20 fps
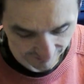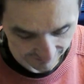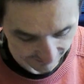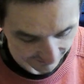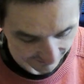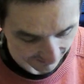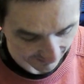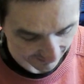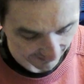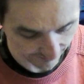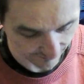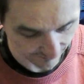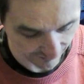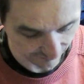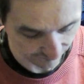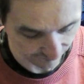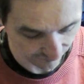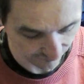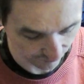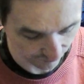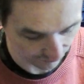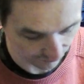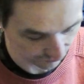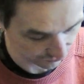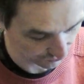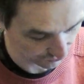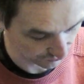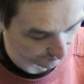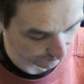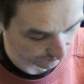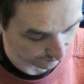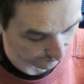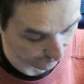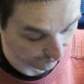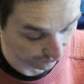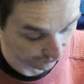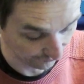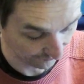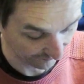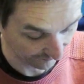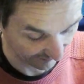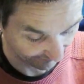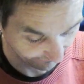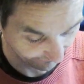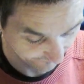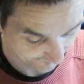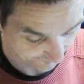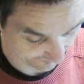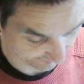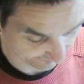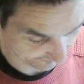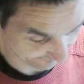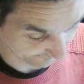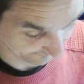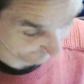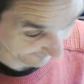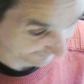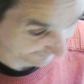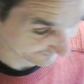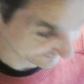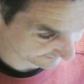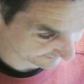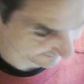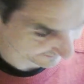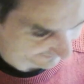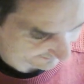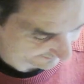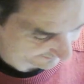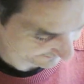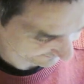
time and if you want to do something fancy,